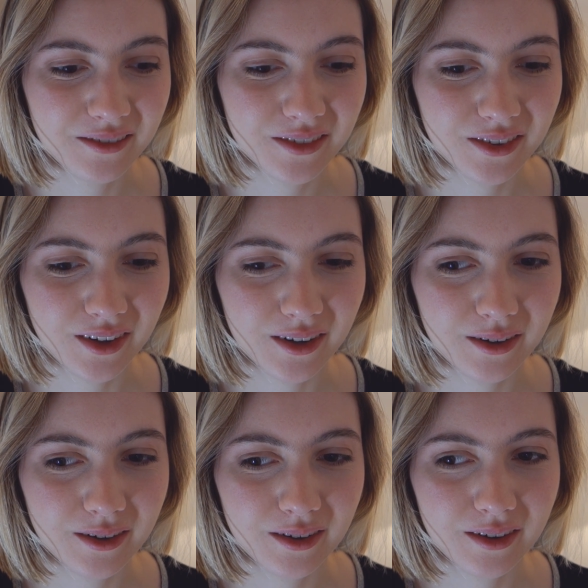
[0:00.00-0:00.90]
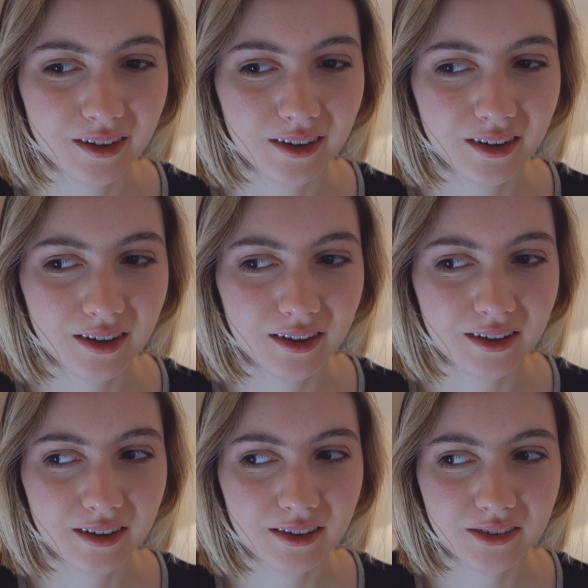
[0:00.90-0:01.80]
So
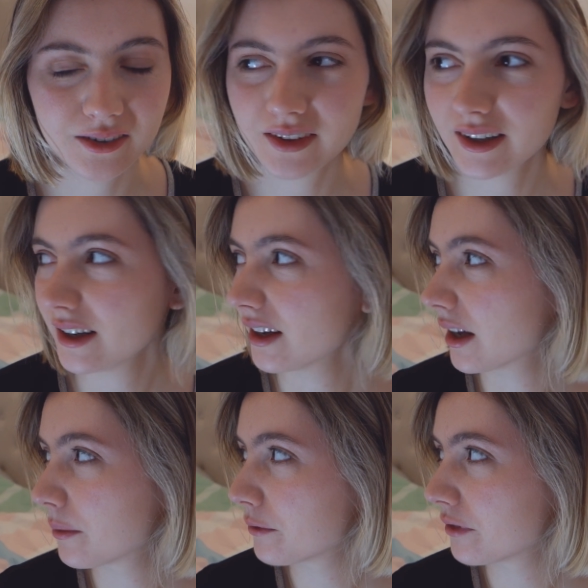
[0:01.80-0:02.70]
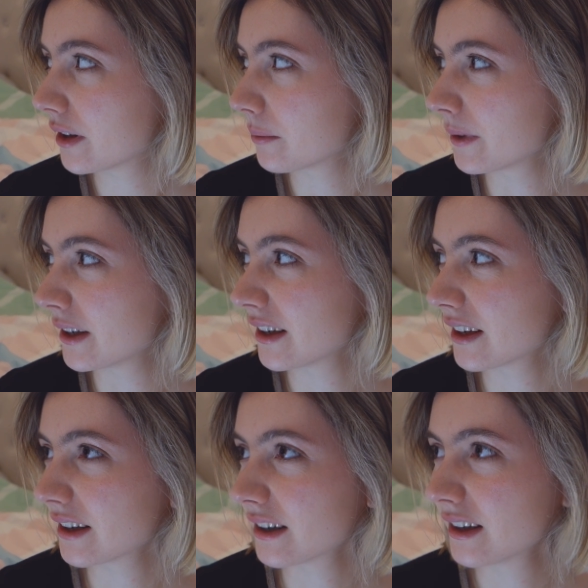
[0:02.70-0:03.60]
today I'm
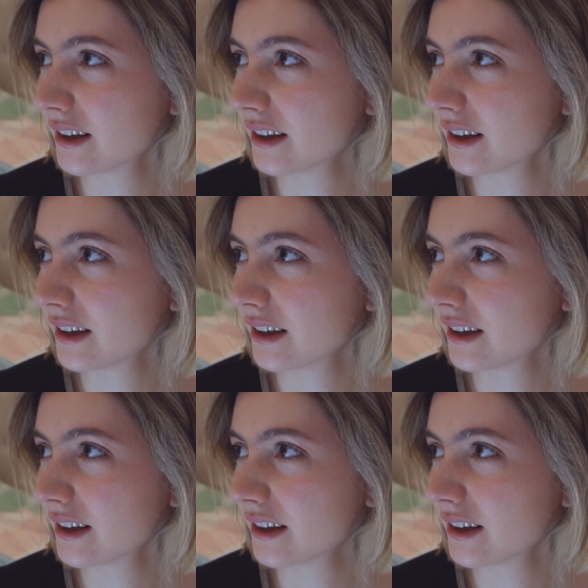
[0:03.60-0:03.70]
filming